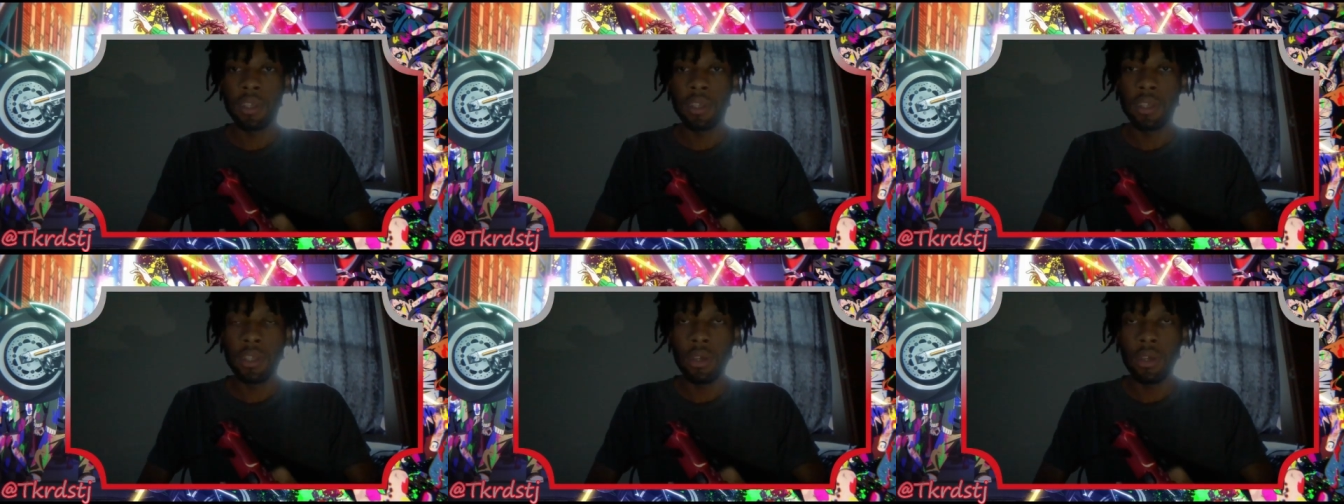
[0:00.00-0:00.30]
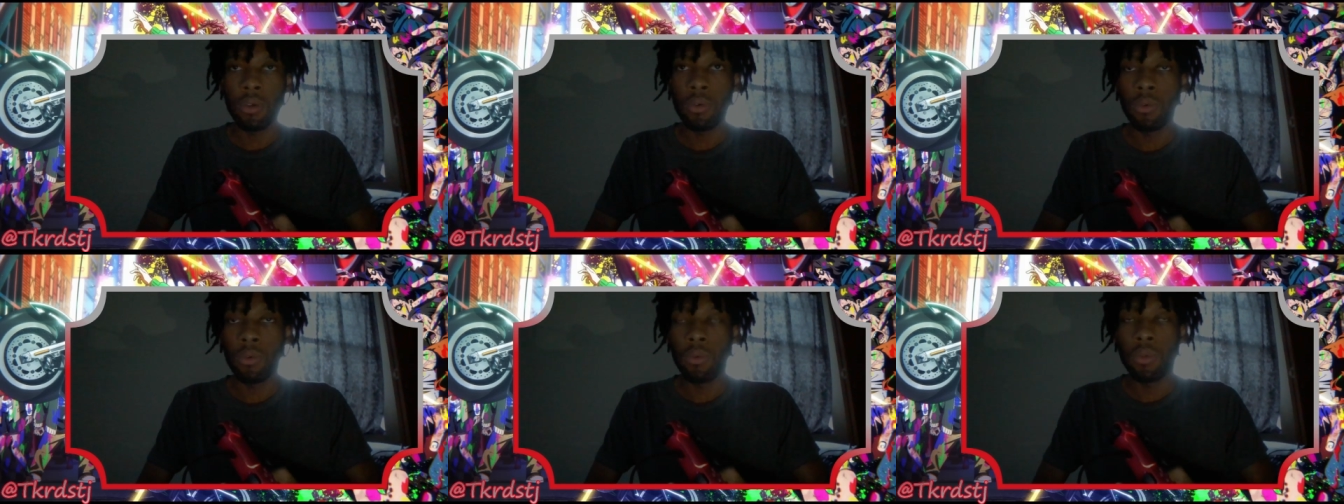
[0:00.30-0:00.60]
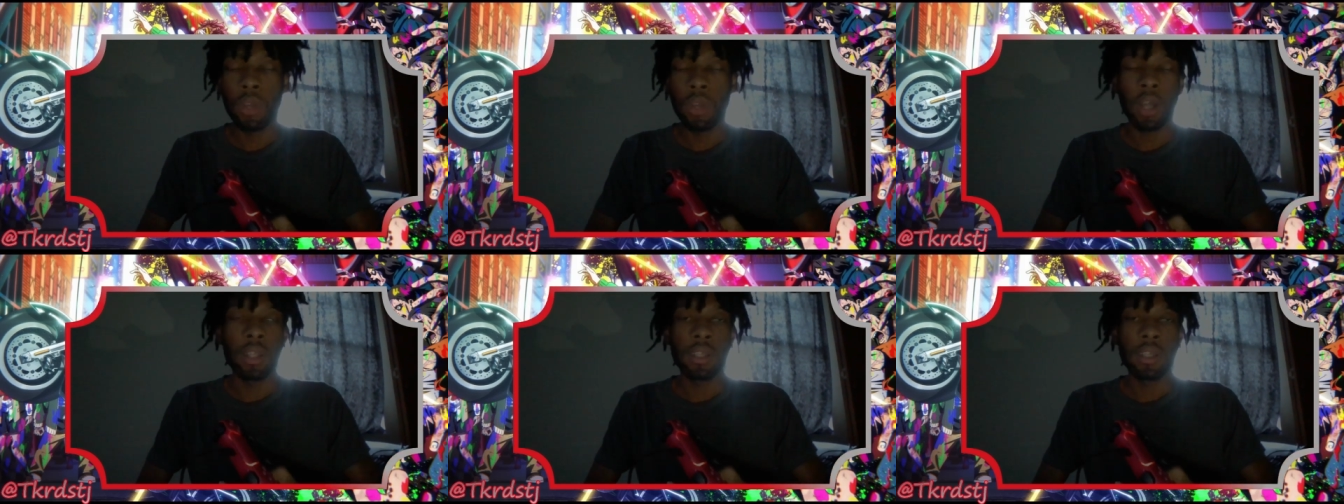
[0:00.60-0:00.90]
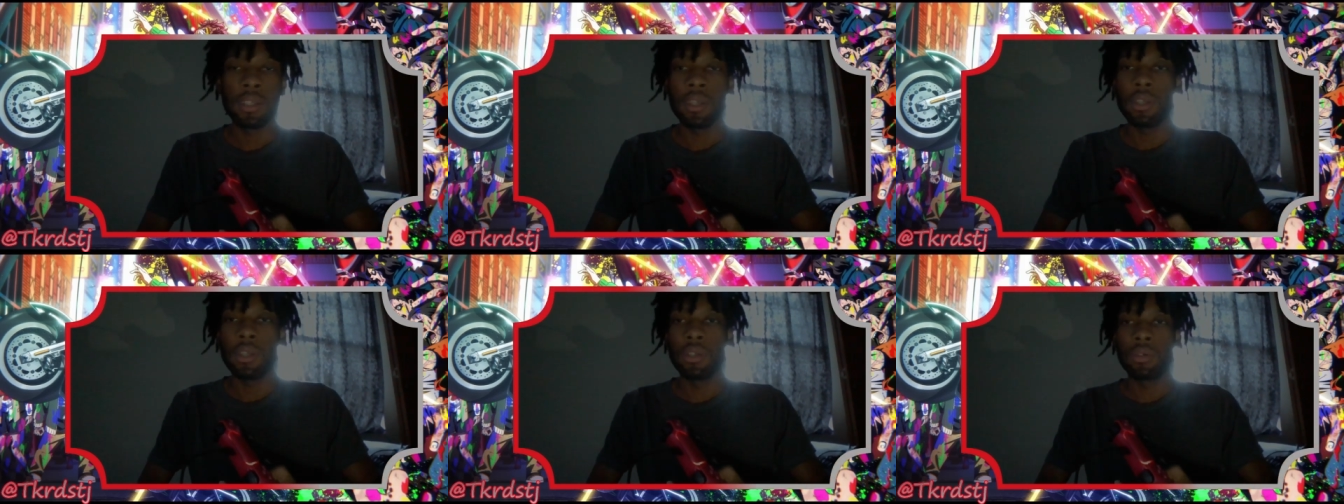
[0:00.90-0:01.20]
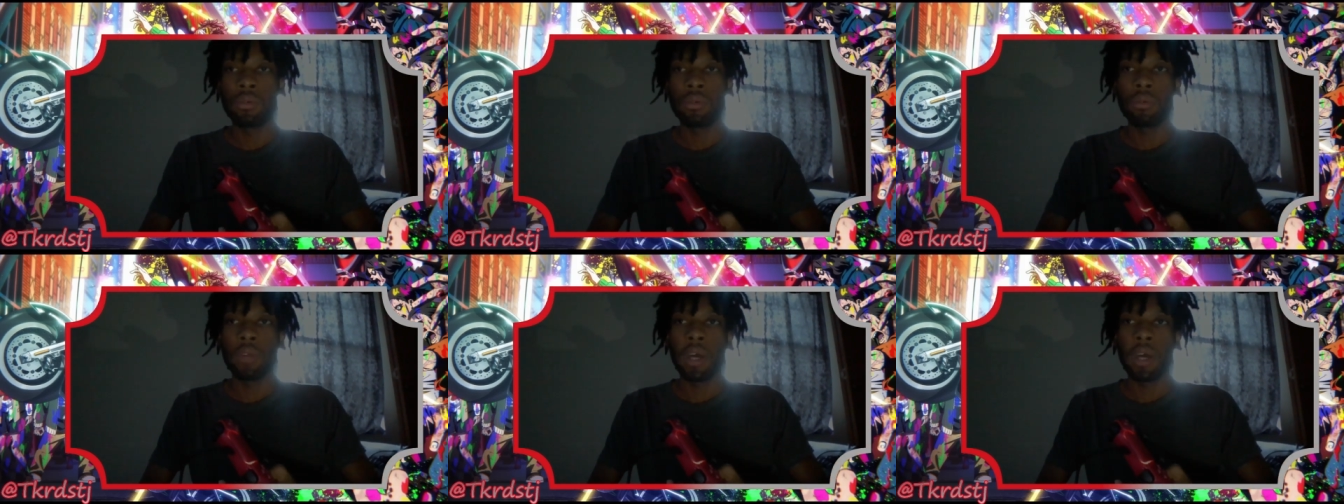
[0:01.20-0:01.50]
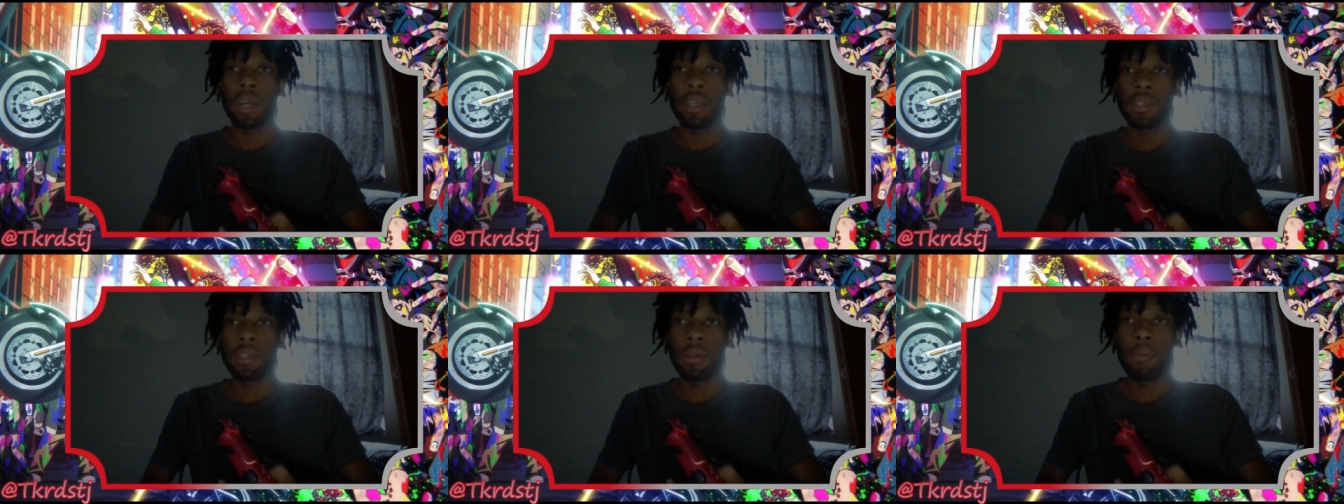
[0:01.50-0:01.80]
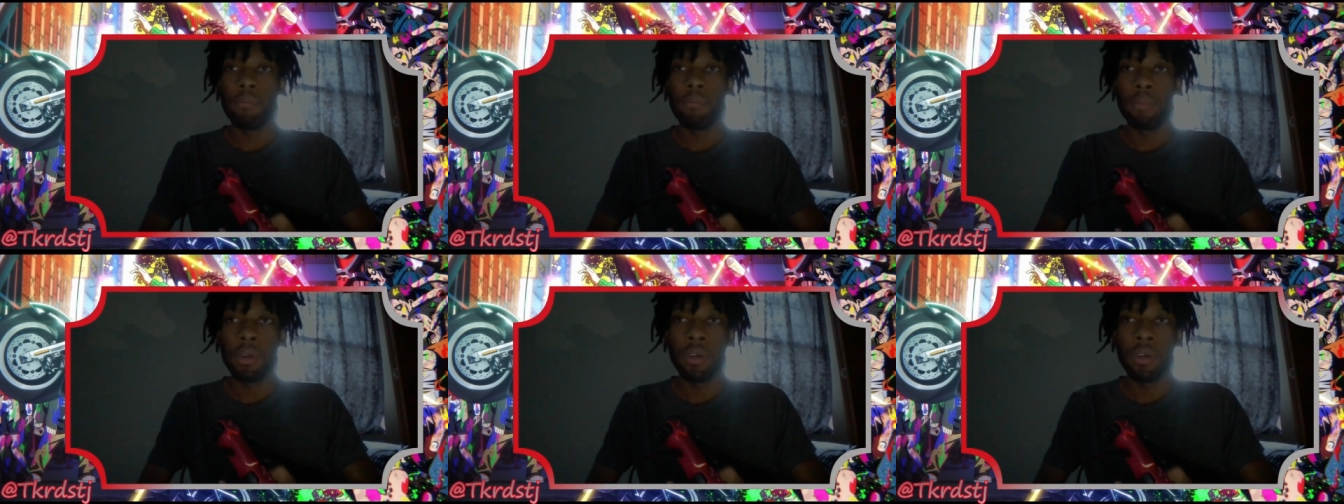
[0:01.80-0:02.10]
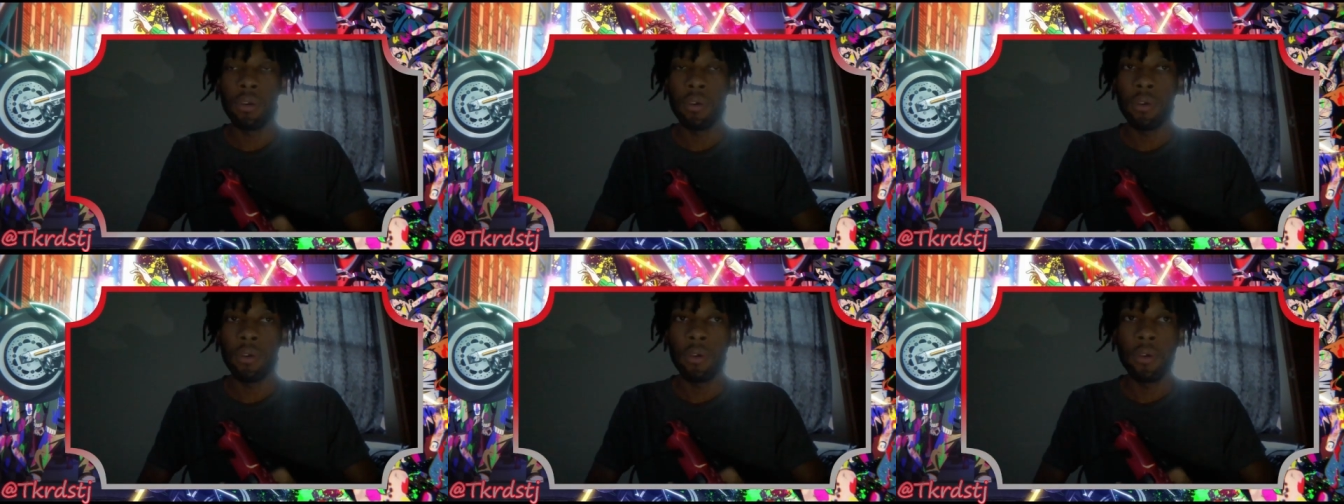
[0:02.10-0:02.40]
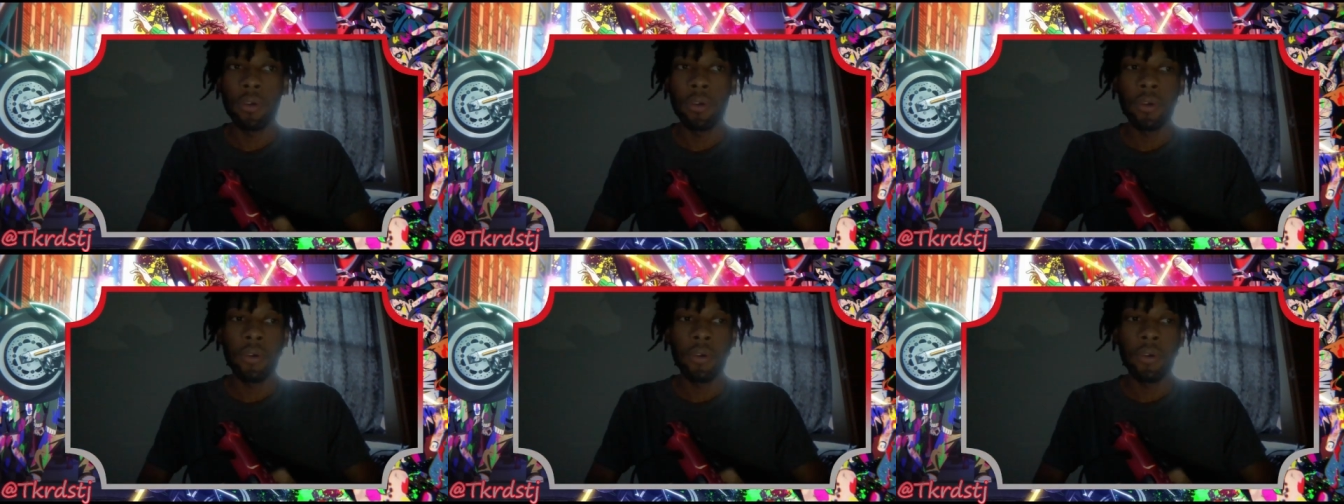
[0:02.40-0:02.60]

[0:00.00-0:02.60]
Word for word: so non-essential like some beer.